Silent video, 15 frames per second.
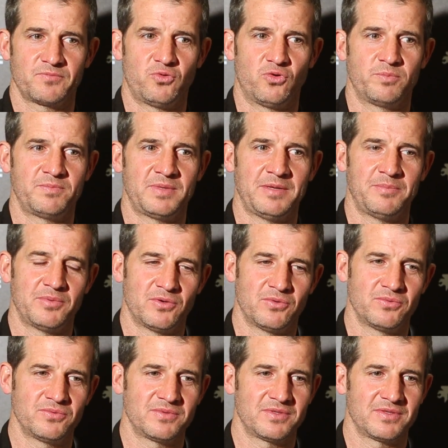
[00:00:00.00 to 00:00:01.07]
what
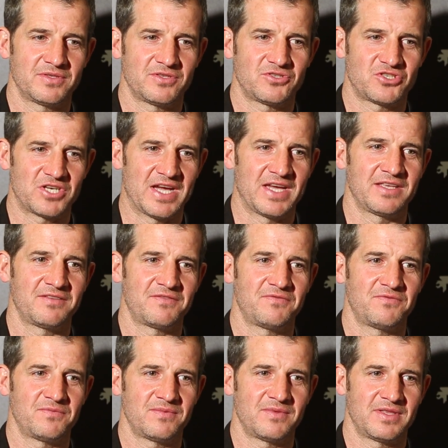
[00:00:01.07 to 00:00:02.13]
people tend
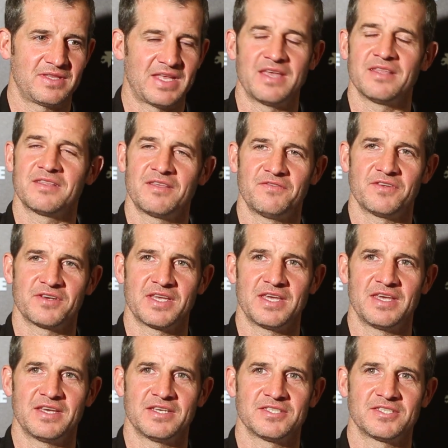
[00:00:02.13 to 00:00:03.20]
to
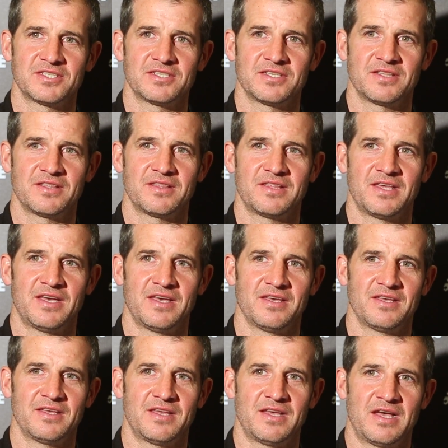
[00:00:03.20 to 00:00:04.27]
forget is that
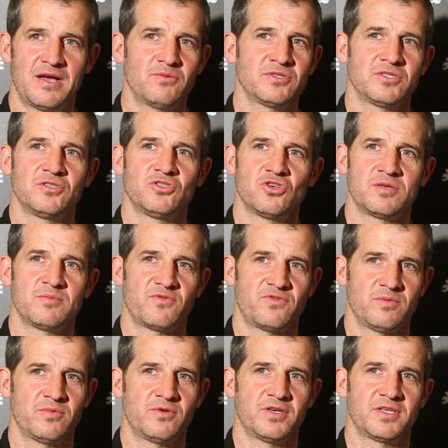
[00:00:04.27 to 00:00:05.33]
I was enjoying my
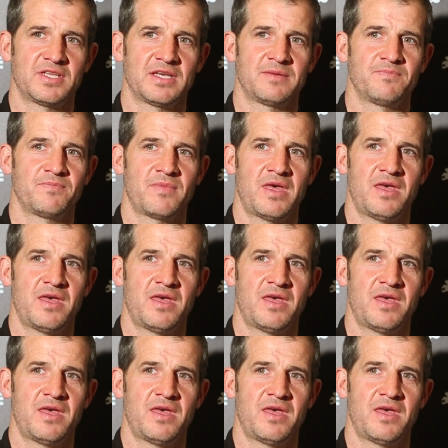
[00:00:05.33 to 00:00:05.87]
football at the time.